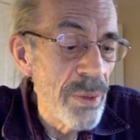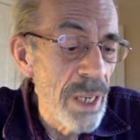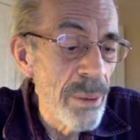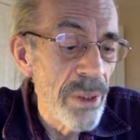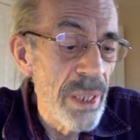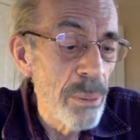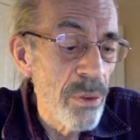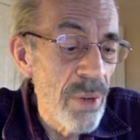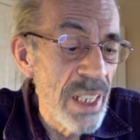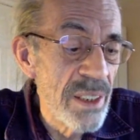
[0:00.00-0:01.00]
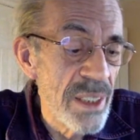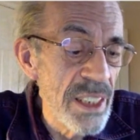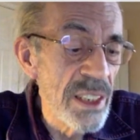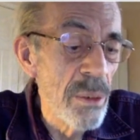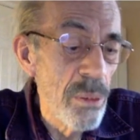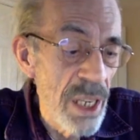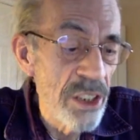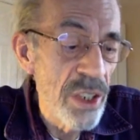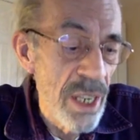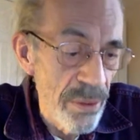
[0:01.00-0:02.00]
phenomenon that provides this
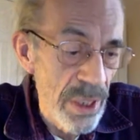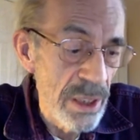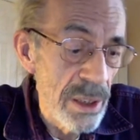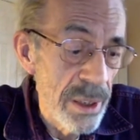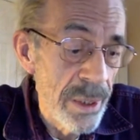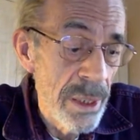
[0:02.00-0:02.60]
much evidence.